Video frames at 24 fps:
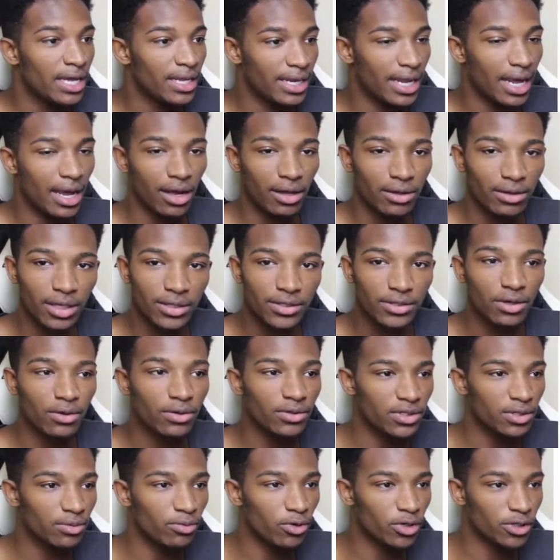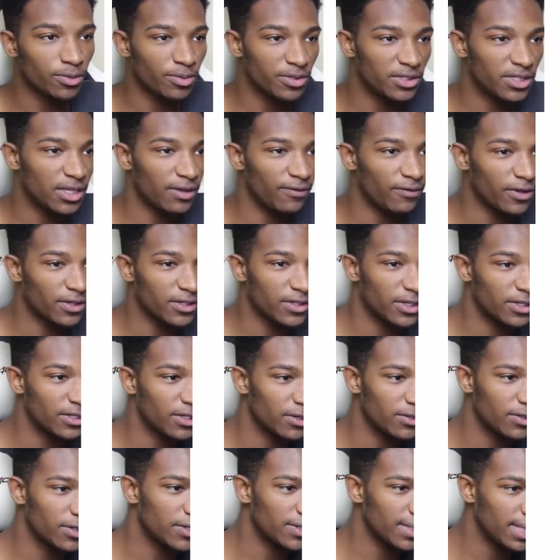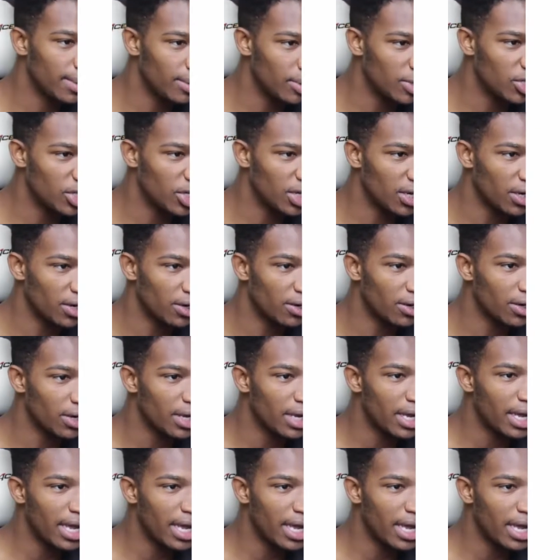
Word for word: Now let's go into more specifics because there's this image here,